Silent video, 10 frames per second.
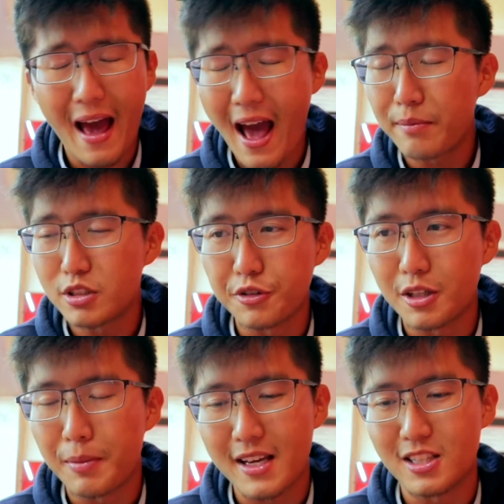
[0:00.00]
Absolutely
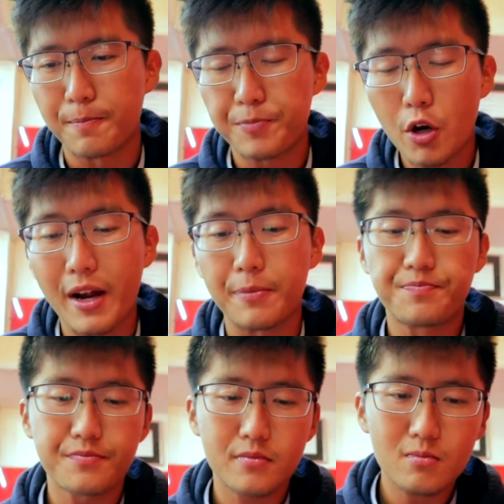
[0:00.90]
amazing. All
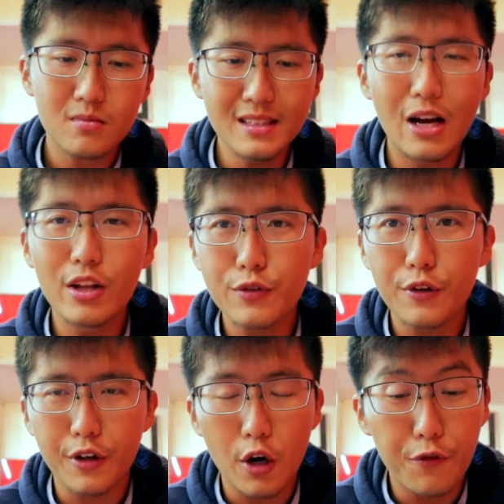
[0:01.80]
right, now let's
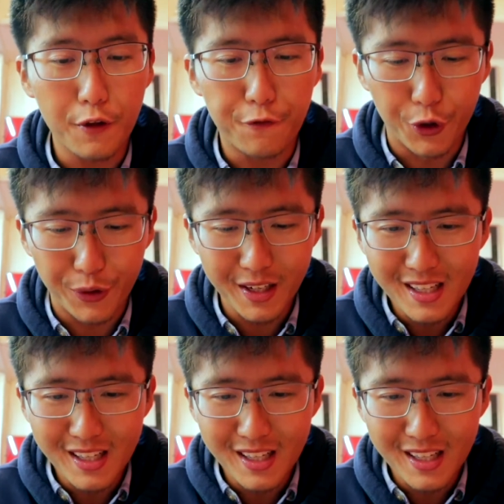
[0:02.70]
go for the food.